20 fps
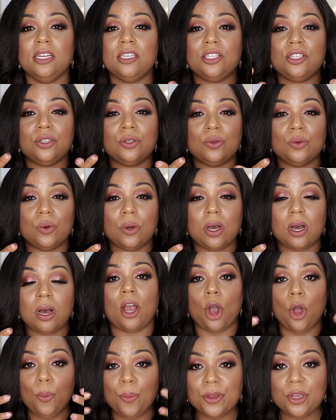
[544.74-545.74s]
to
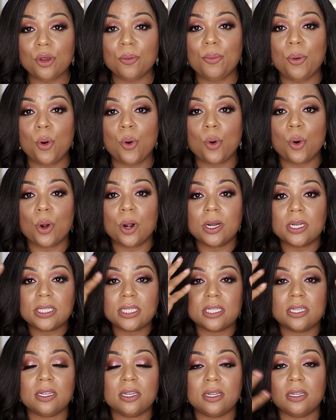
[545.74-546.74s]
open your
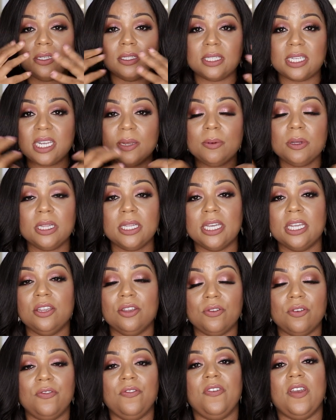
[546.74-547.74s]
pores, deep clean
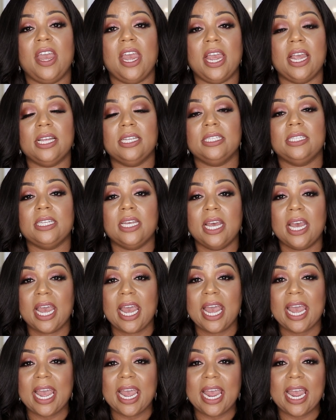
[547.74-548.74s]
your face,
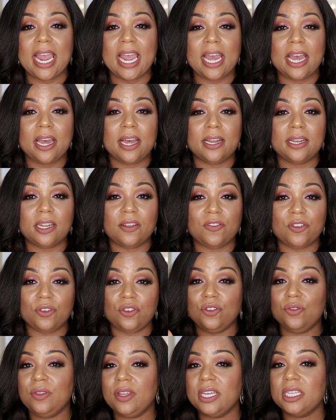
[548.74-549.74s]
and if you
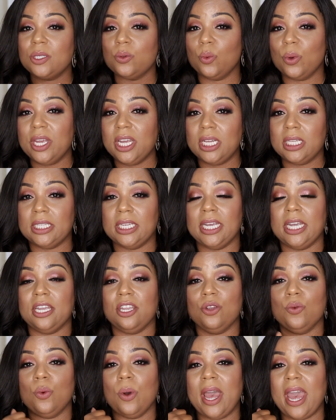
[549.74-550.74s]
do this weekly,
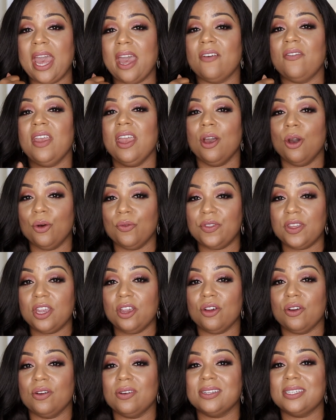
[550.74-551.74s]
you will have
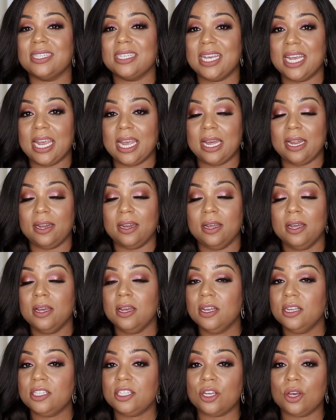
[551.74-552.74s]
healthier skin.
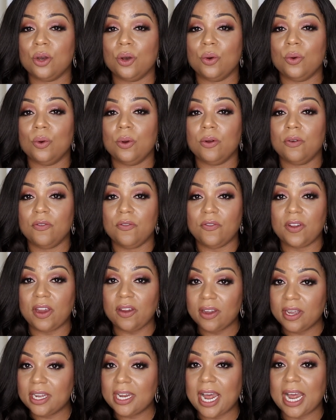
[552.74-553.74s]
So
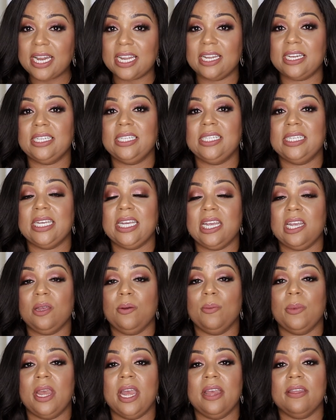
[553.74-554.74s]
very good idea to
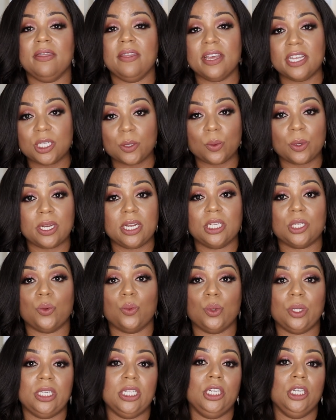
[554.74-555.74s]
steam and this one is a
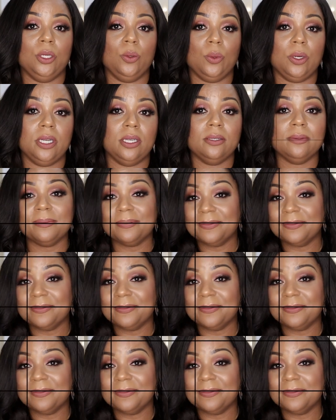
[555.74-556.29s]
really good one.